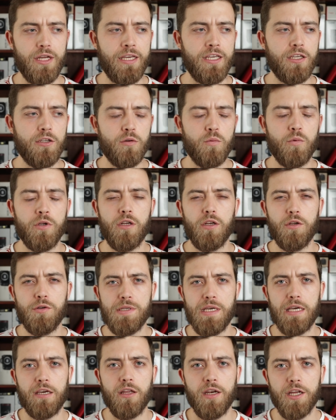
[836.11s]
and you don't want to
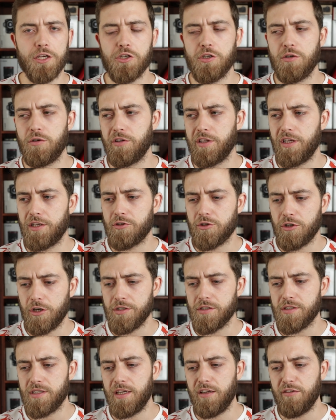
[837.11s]
lose that connection or that
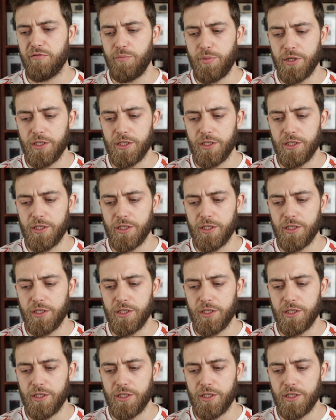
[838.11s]
trust that you've